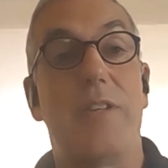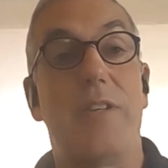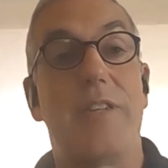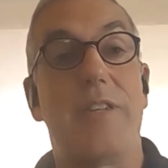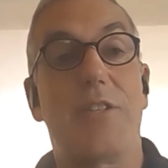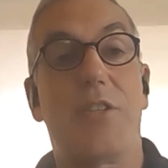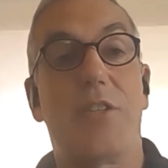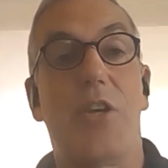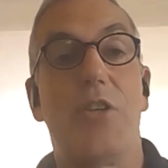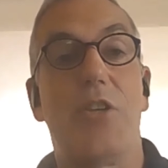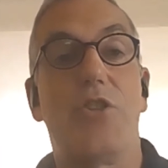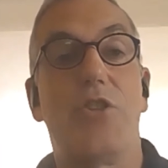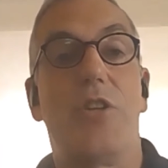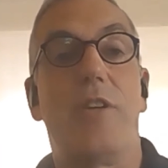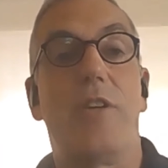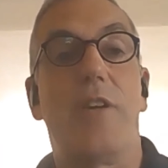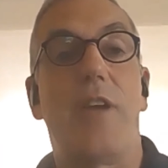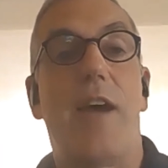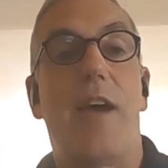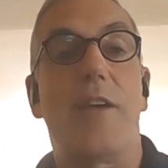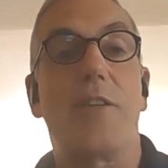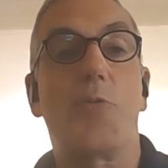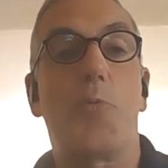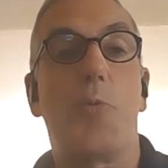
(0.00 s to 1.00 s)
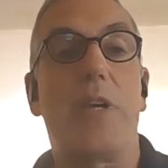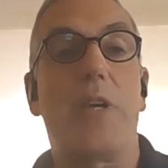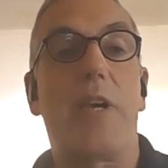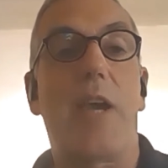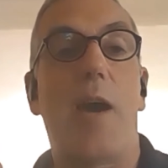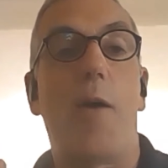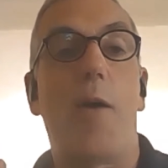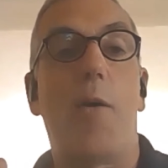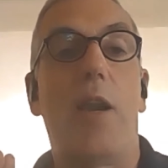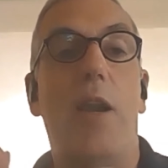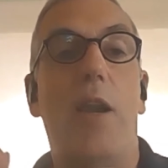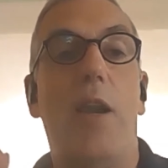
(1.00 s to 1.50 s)
discussion as we
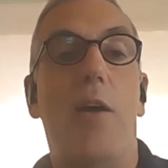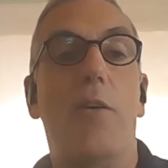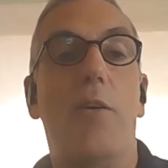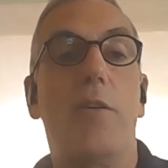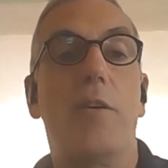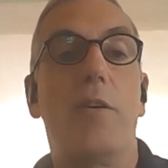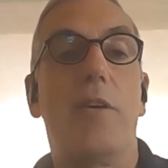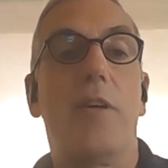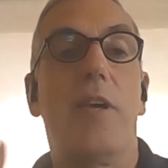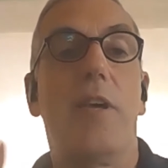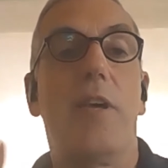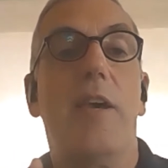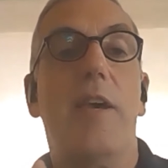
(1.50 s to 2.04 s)
go along.